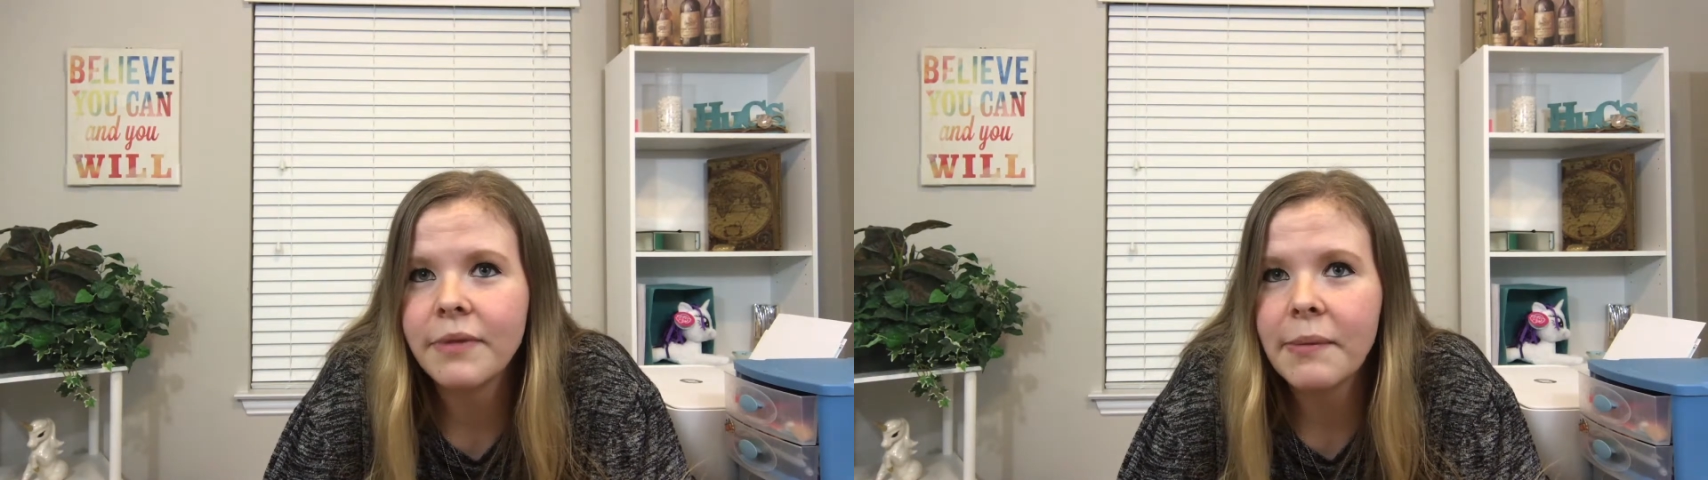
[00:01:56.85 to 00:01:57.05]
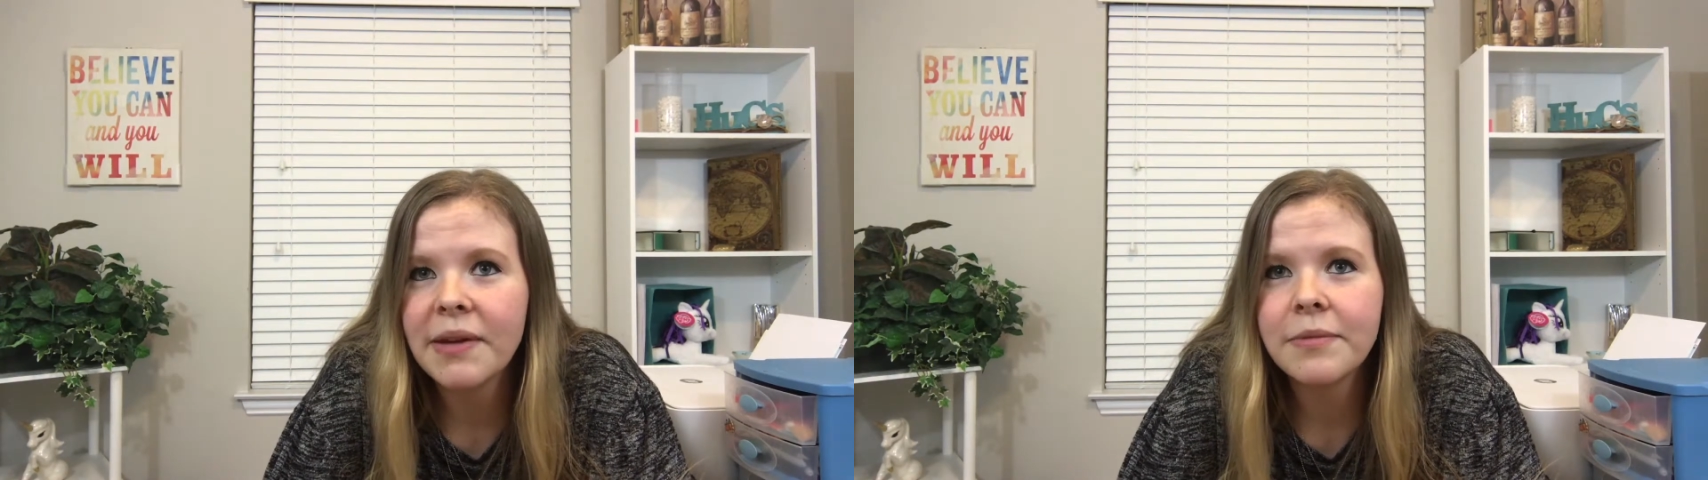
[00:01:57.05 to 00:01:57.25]

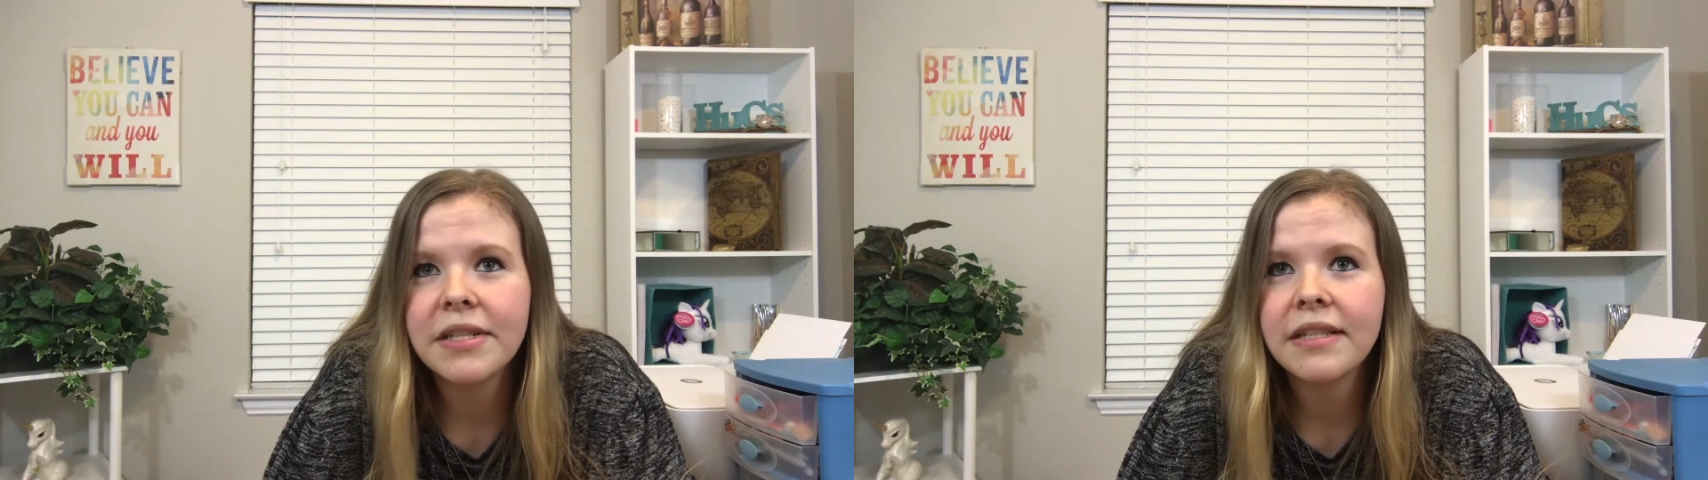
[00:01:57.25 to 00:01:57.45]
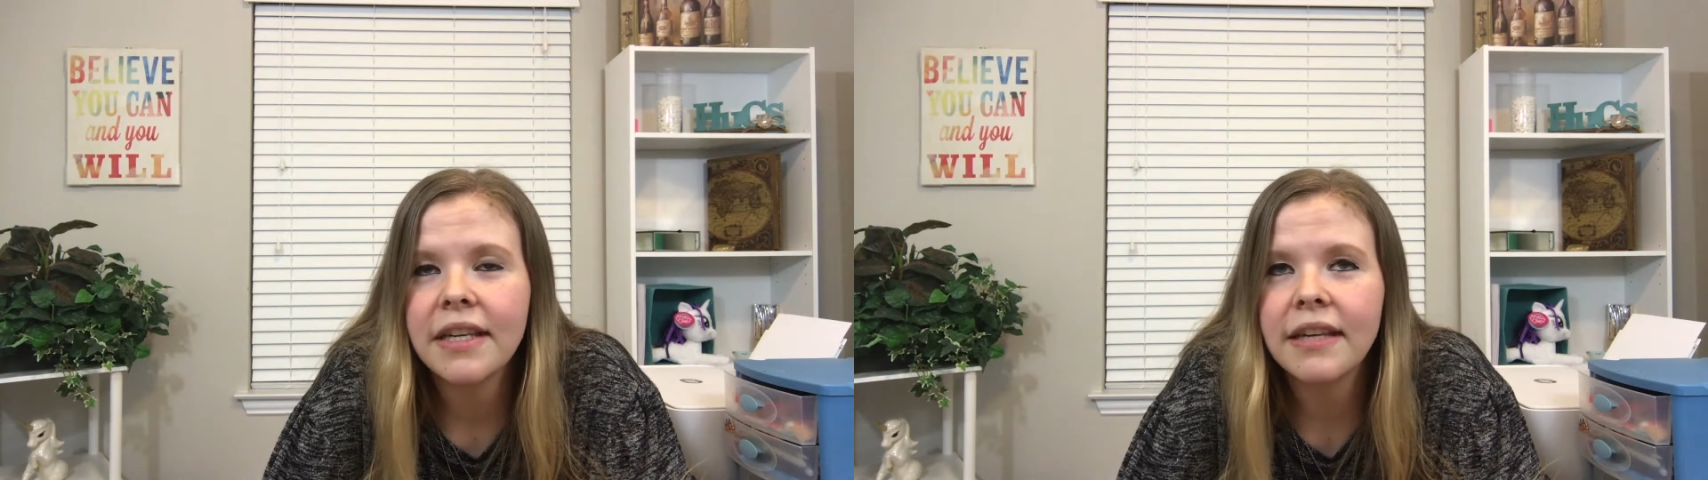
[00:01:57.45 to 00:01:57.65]
Maybe I'm
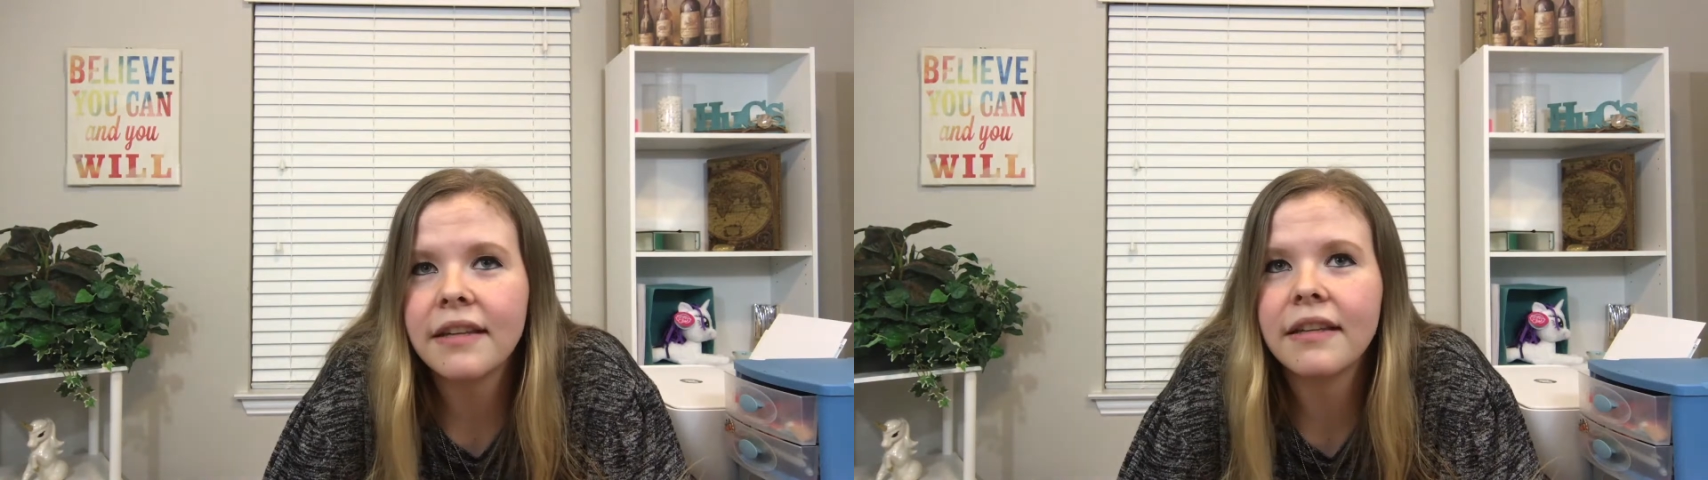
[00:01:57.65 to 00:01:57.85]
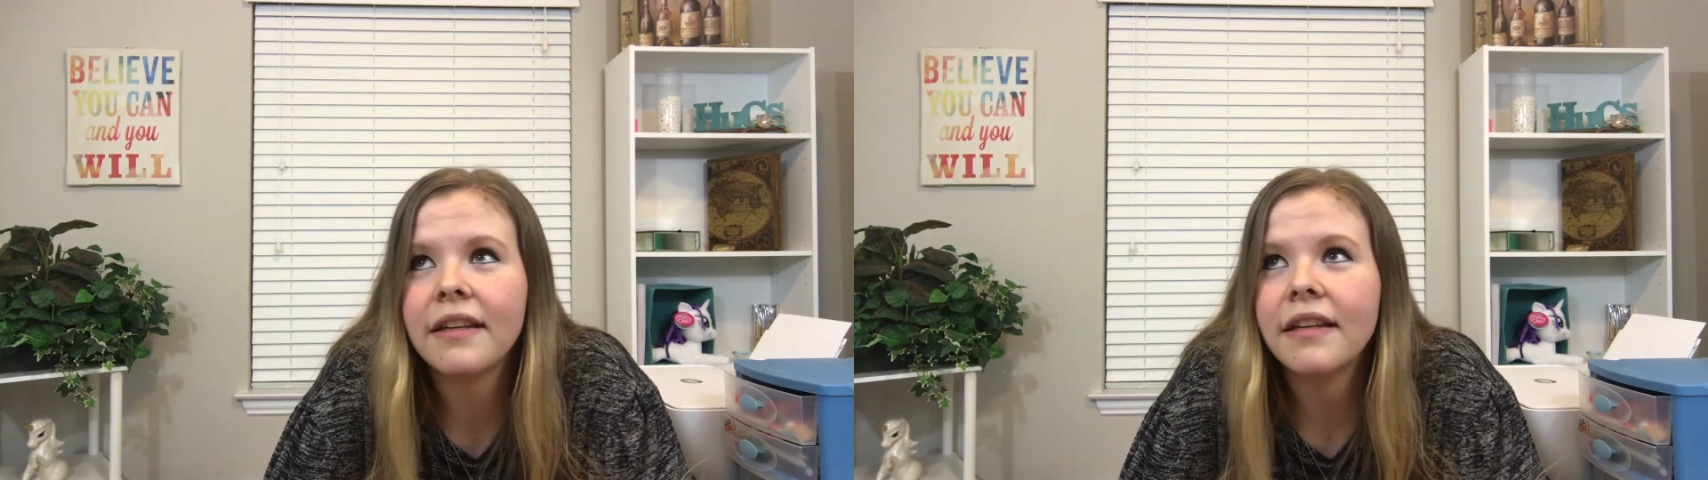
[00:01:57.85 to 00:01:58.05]
just like,
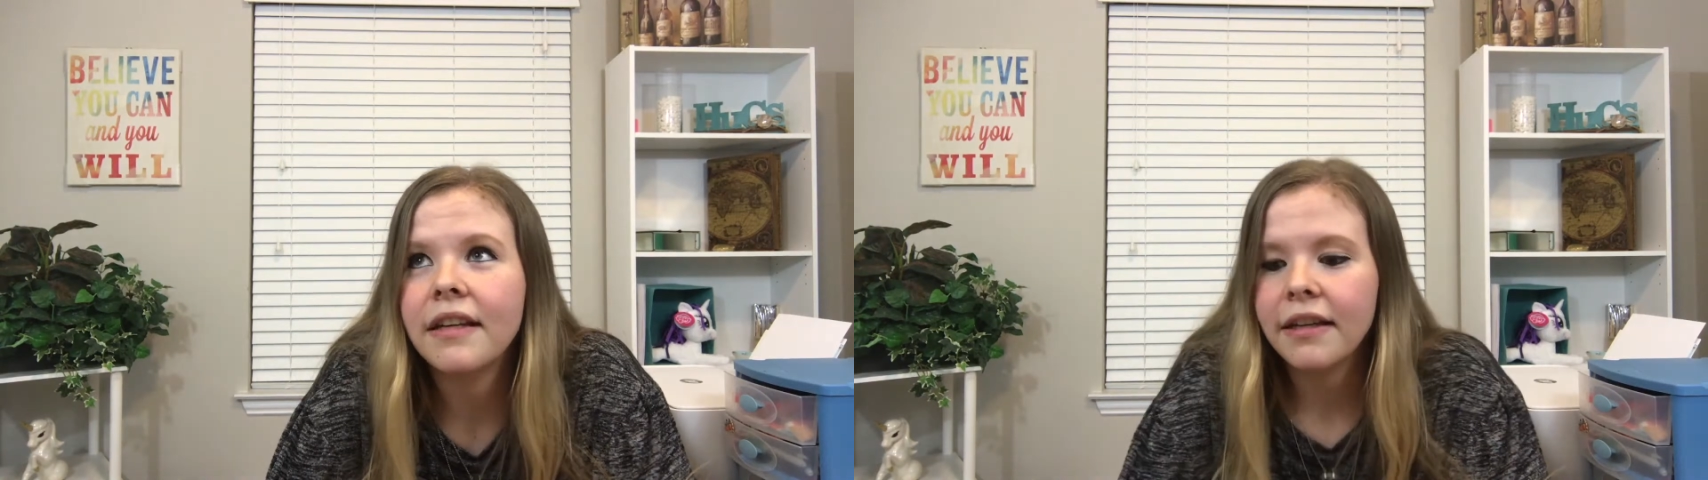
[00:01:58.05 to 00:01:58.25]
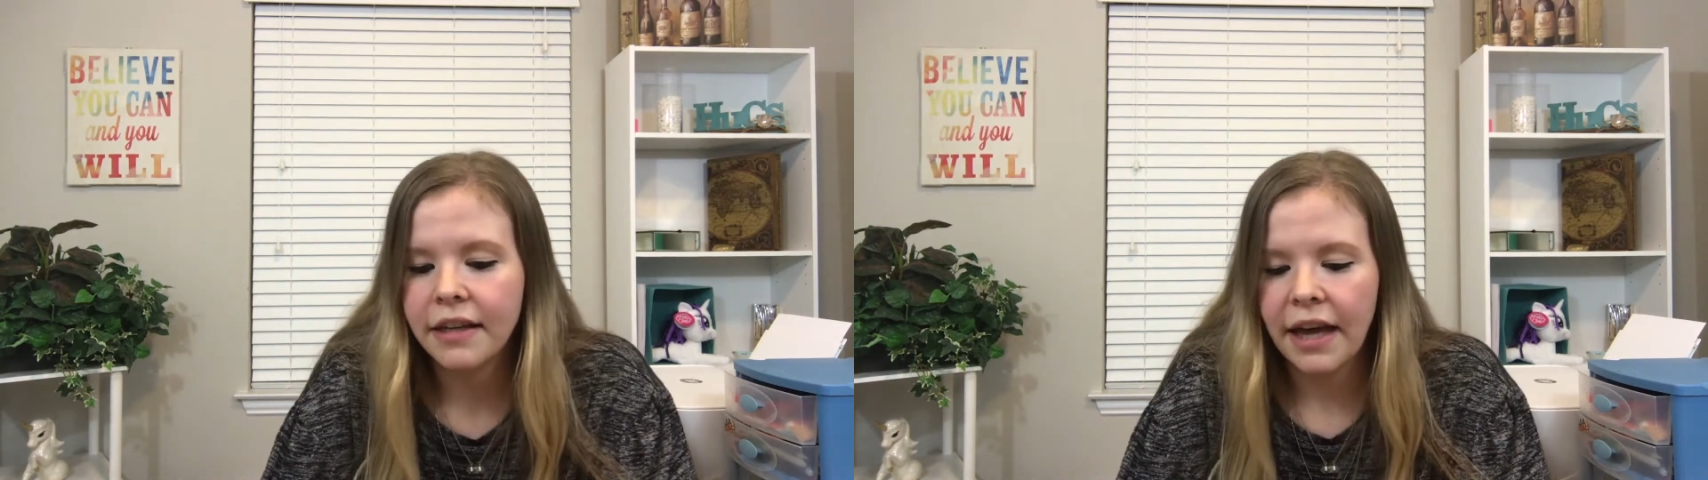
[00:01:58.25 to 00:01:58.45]

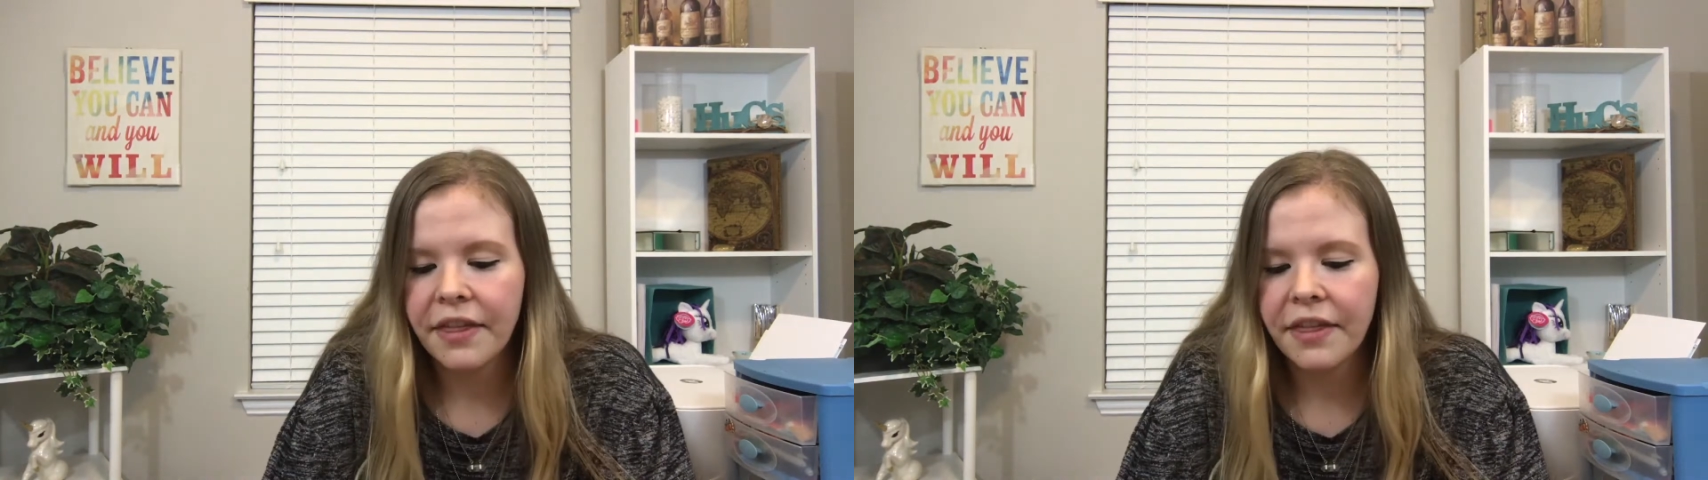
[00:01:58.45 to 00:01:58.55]
I